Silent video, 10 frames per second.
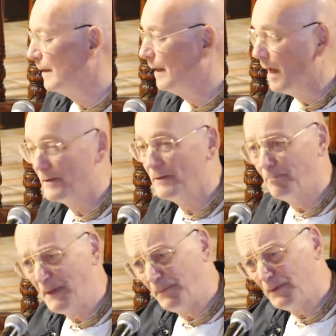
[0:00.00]
And
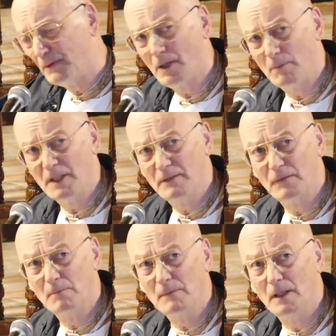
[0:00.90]
people coming
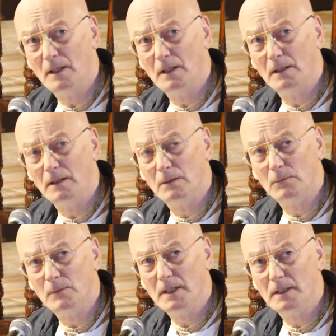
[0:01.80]
from
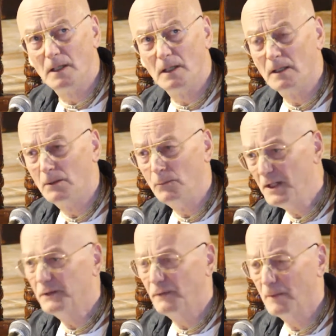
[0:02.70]
really rich
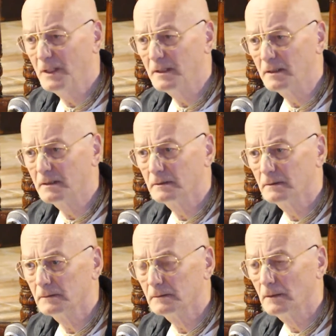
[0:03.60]
families,
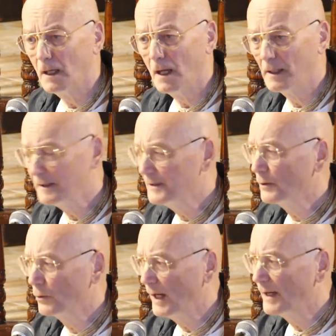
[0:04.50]

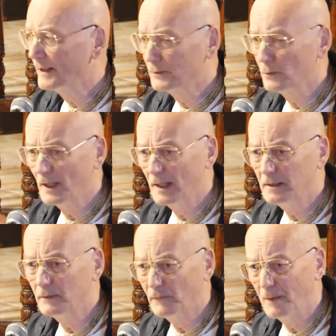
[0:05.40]
aristocratic
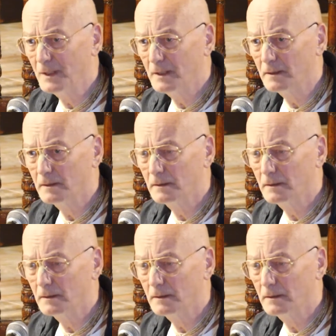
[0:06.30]
families,